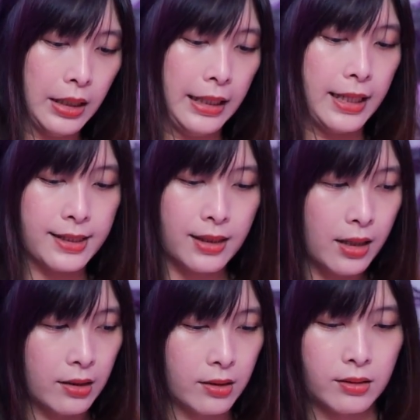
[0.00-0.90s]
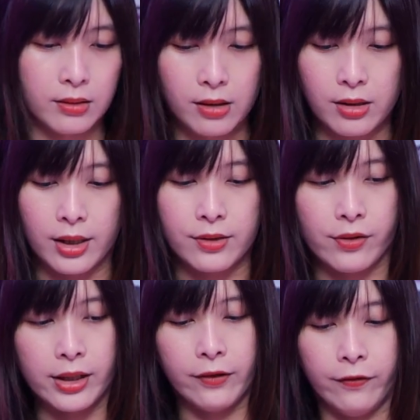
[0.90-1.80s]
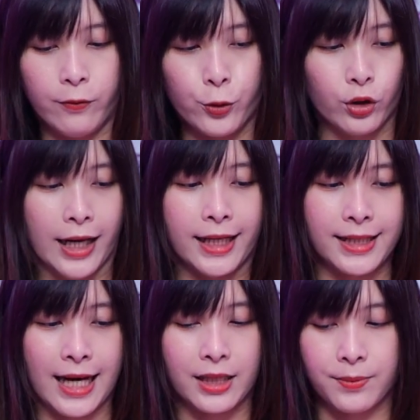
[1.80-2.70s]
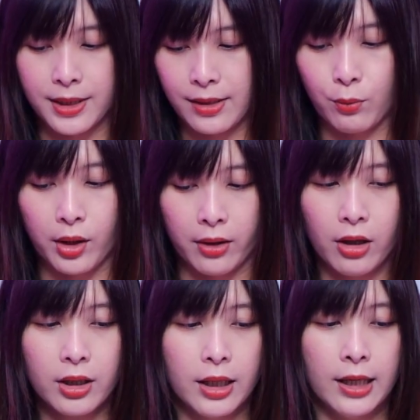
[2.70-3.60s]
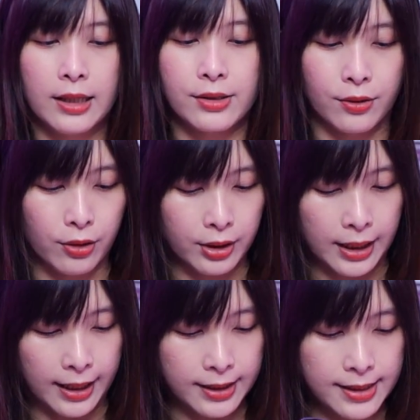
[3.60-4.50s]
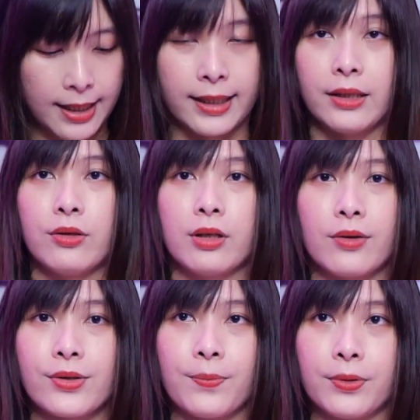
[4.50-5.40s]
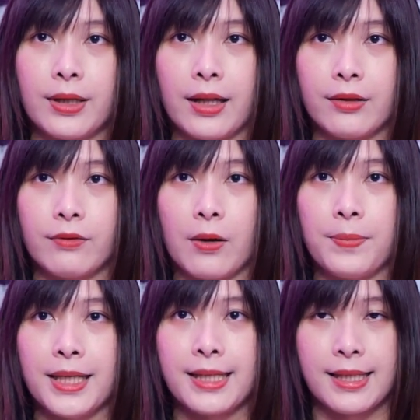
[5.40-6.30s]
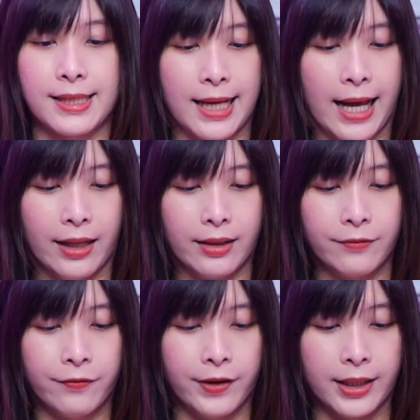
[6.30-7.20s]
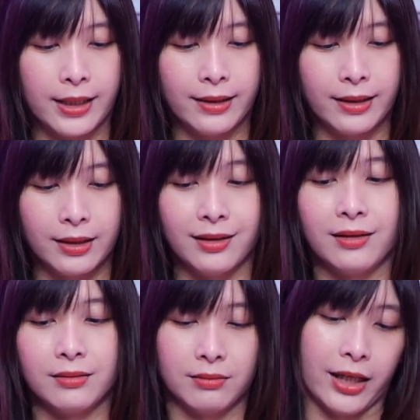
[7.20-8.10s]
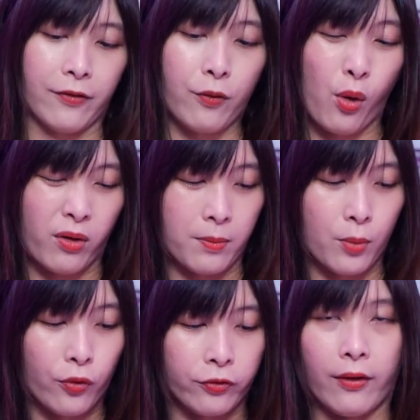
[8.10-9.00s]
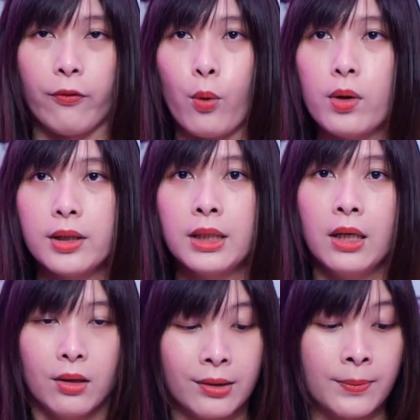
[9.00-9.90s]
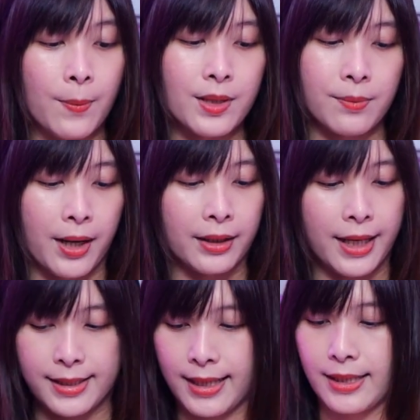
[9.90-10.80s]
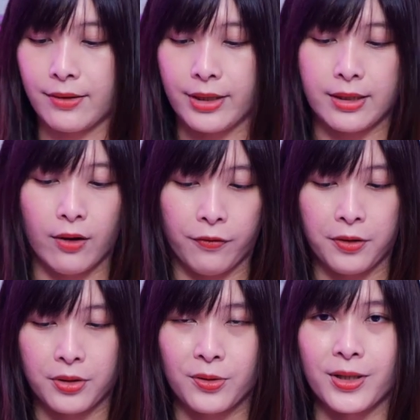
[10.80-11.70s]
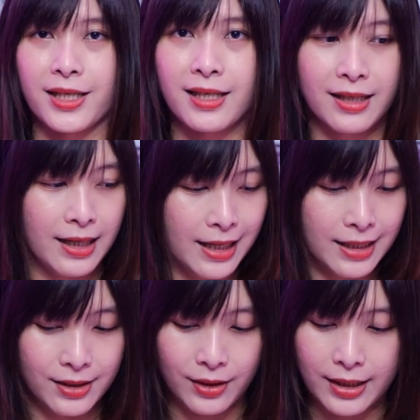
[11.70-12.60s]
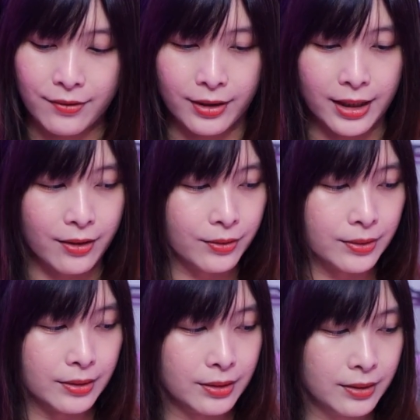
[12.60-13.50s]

And that's done. So that's ready for your light attachments and whatnot. So on the underside, you can also put other rail pieces and fit like a foregrip more front forward, or maybe some other accessories of your choice. So that's really cool.